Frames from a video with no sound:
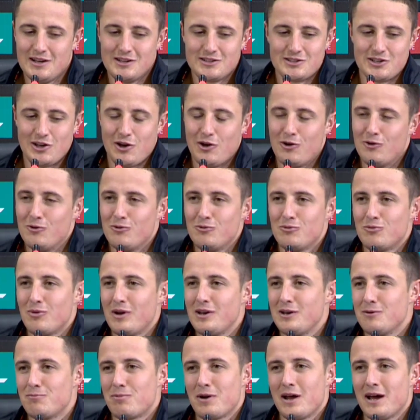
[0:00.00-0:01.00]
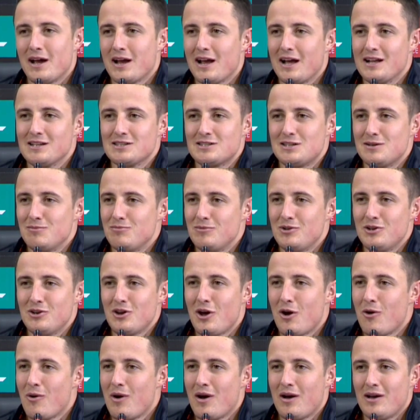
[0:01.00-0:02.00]
so when you play against him, you
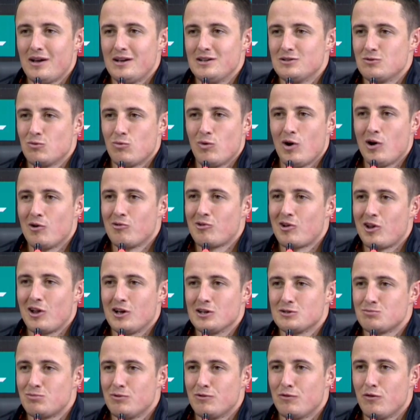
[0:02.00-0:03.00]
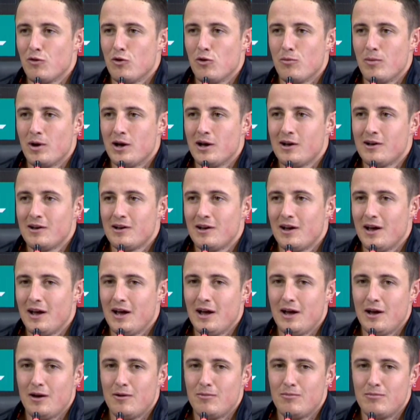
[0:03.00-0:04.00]
know he's a world-class performer.
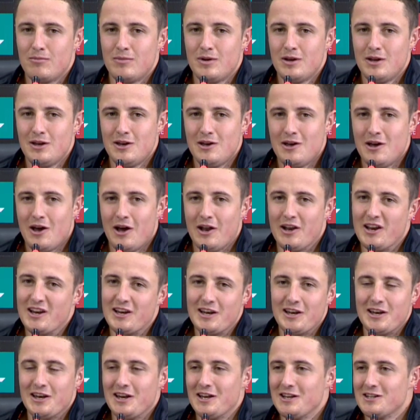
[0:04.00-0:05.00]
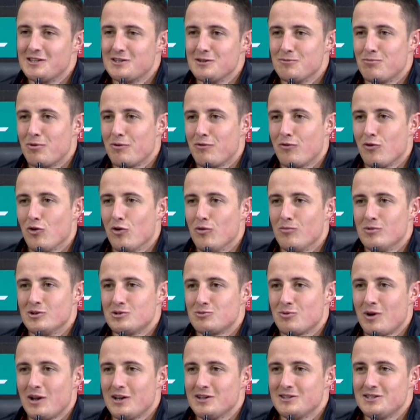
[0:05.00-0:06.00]
And he didn't need to perform
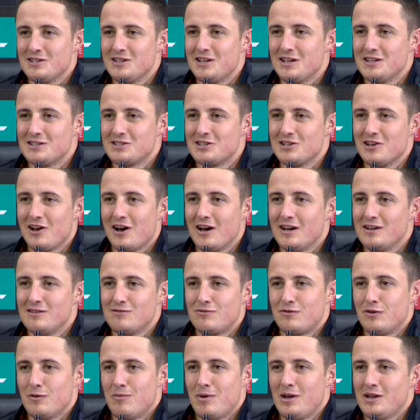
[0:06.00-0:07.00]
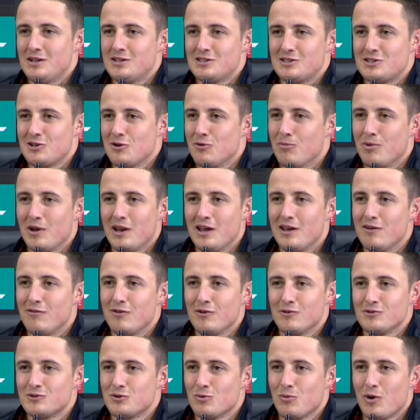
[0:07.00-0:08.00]
as well as he did tonight for me to still believe
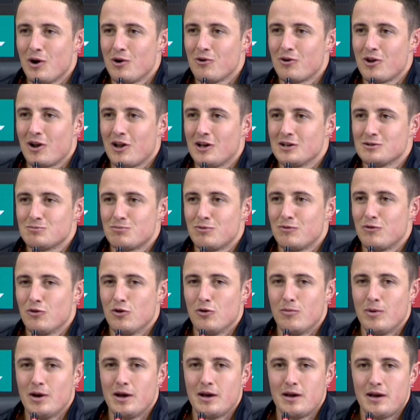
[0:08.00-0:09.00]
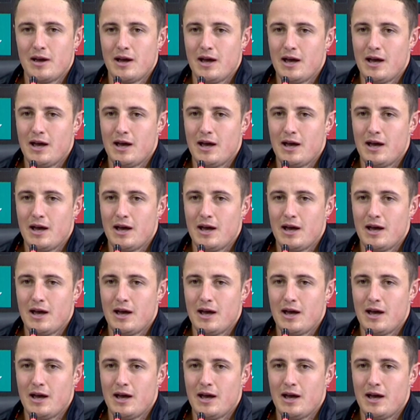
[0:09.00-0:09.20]
he was a world-class performer.